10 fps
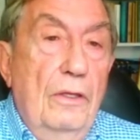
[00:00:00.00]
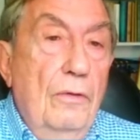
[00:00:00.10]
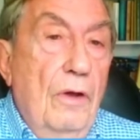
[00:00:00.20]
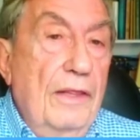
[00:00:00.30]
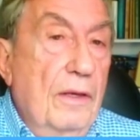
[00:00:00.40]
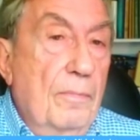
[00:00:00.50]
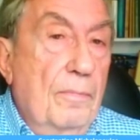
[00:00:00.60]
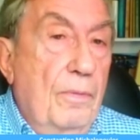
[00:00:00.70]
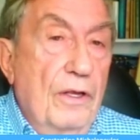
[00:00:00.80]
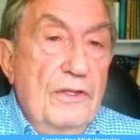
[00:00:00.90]
Two other
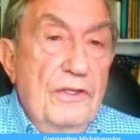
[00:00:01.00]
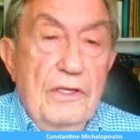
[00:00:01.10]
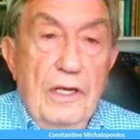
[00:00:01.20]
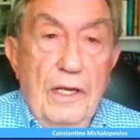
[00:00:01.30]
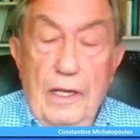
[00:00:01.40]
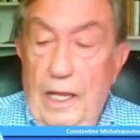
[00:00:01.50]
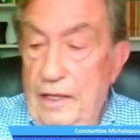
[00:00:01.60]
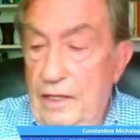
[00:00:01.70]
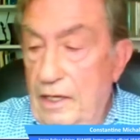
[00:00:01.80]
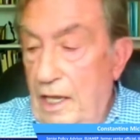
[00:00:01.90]
points.
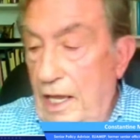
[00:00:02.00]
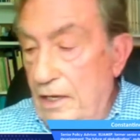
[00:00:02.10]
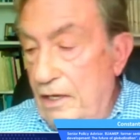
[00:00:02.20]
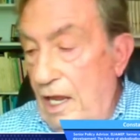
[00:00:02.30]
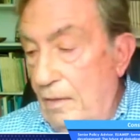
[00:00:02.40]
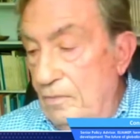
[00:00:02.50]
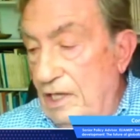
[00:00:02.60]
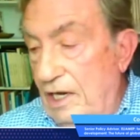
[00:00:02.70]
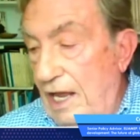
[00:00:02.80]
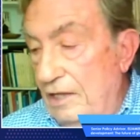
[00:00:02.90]
I'm
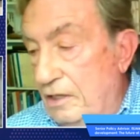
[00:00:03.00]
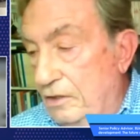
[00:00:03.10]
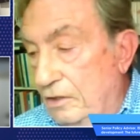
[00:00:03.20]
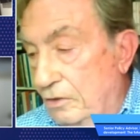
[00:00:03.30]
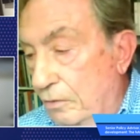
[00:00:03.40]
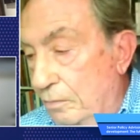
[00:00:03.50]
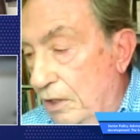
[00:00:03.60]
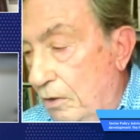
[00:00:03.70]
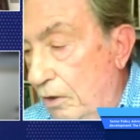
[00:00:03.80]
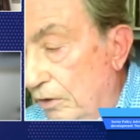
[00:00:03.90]
delighted to be
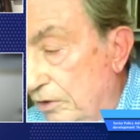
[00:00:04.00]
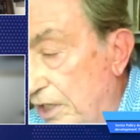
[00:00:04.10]
called